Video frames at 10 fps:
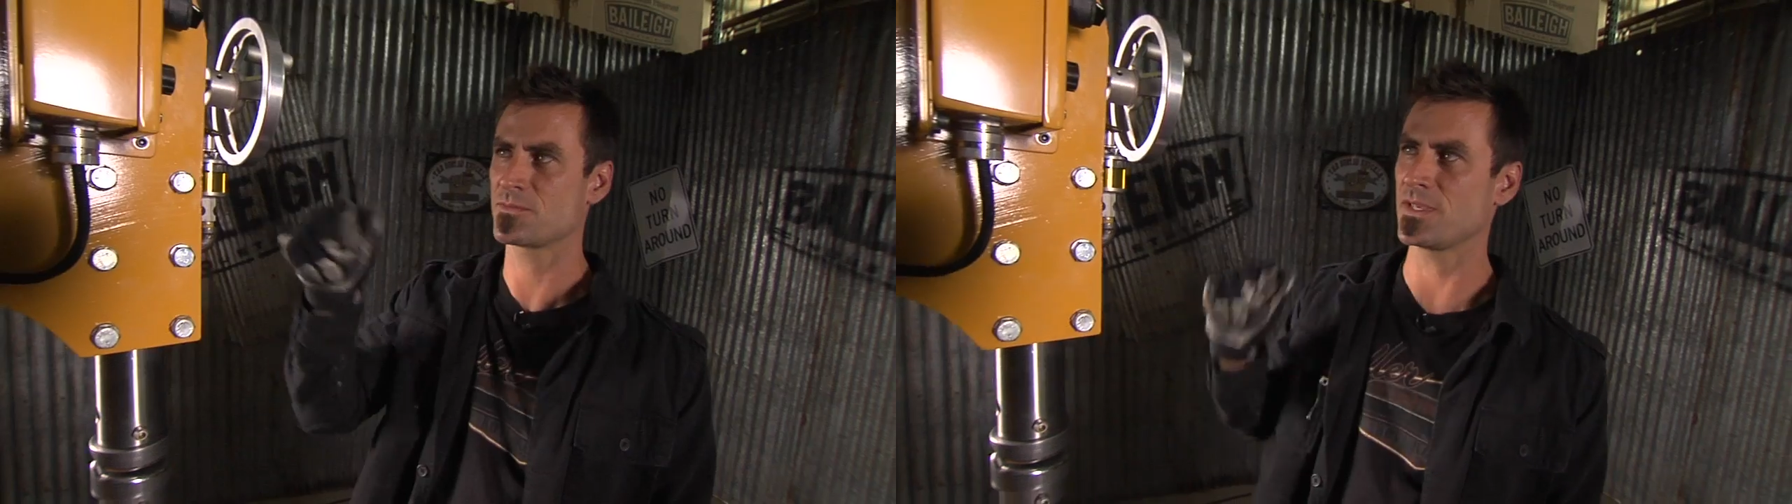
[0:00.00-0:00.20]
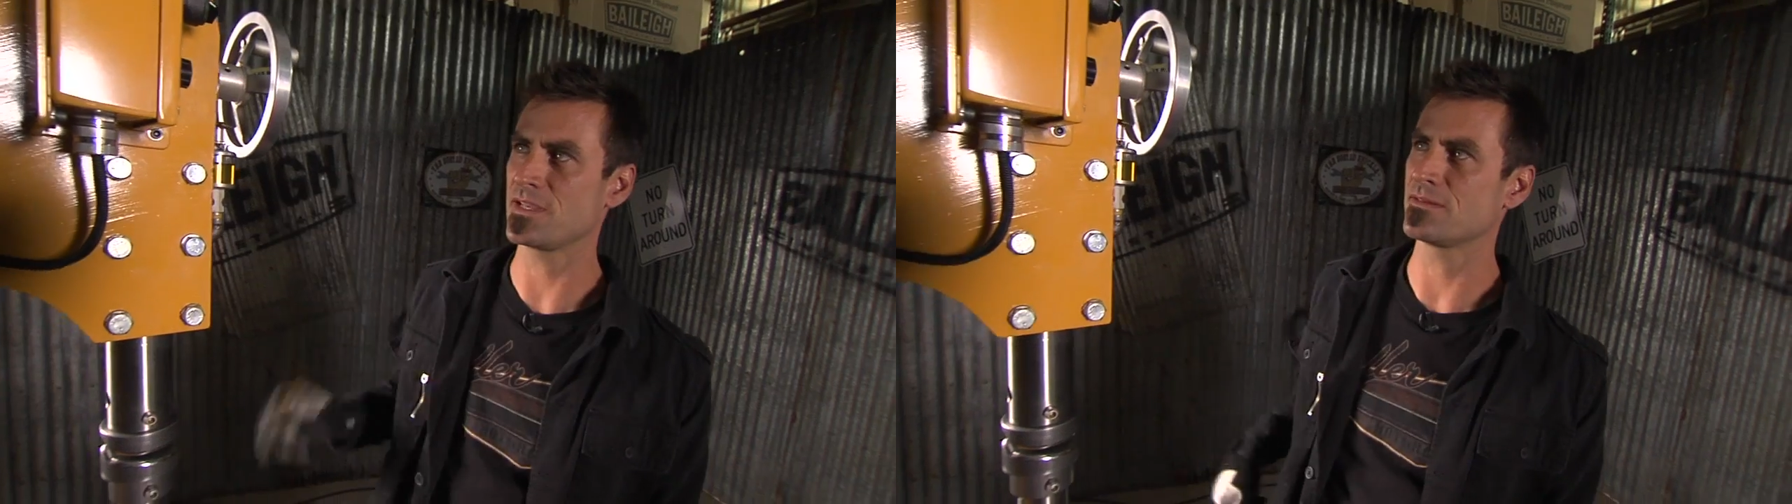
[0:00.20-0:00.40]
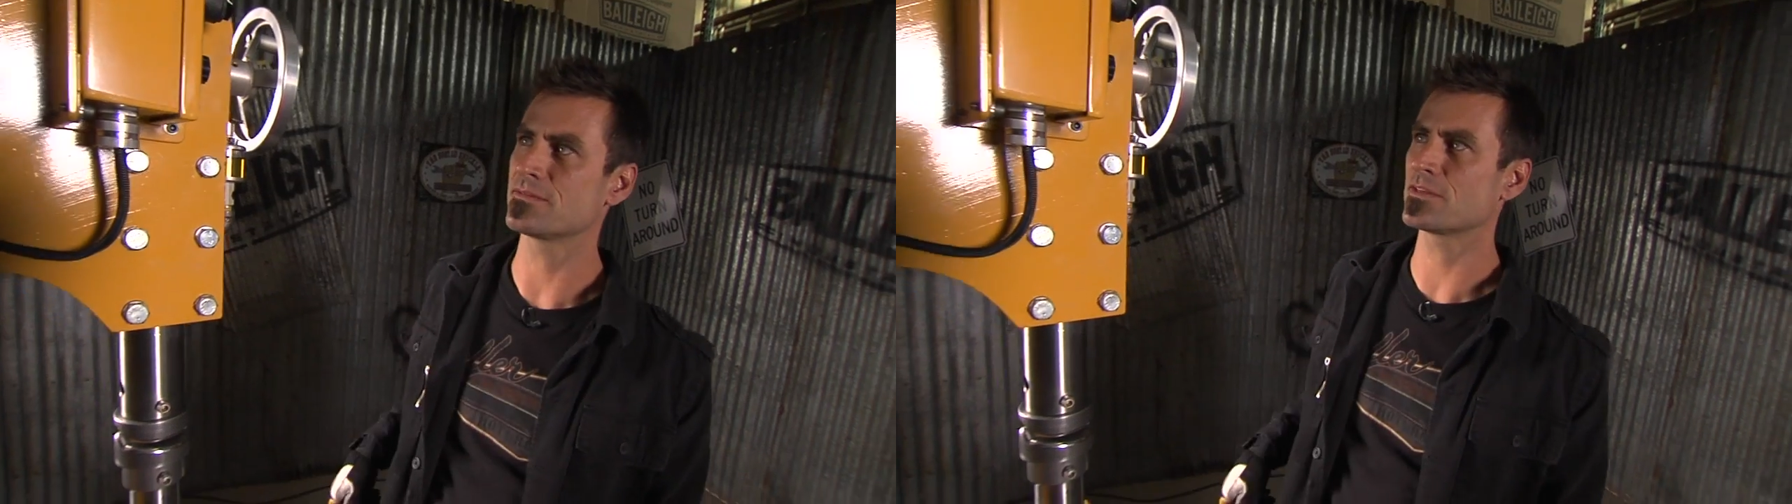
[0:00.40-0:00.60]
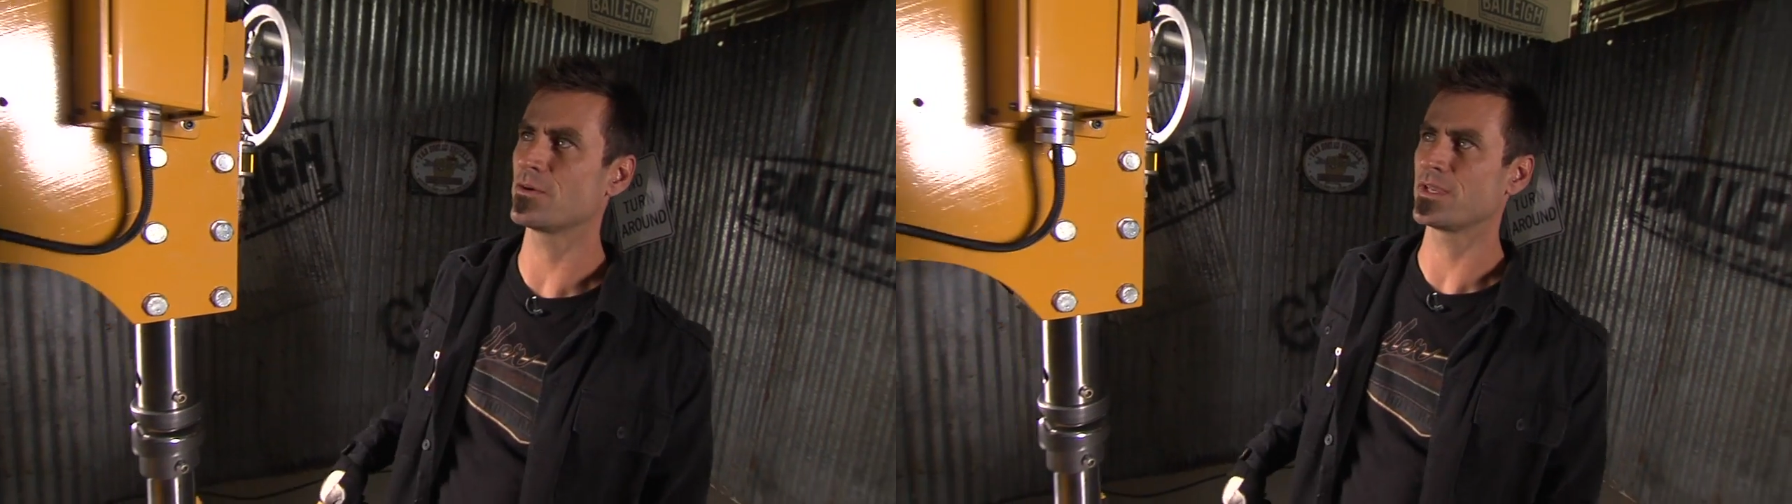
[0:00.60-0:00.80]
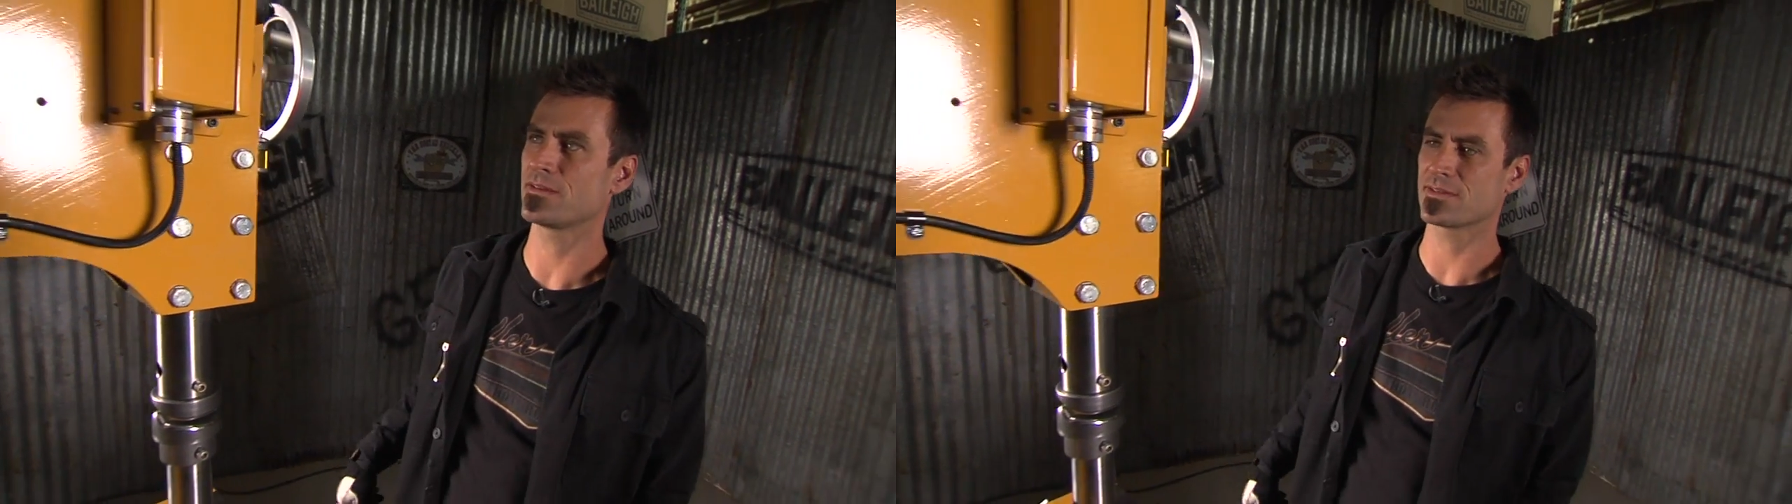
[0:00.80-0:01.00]
speed and
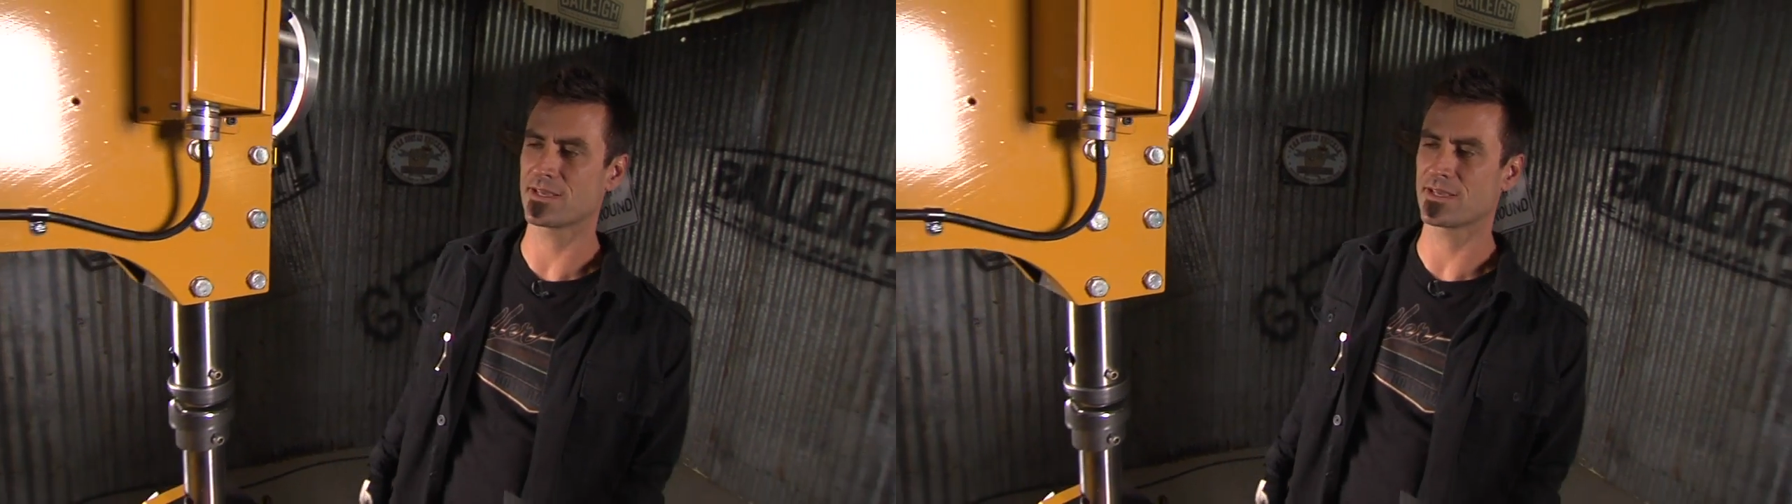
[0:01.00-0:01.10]
go ahead and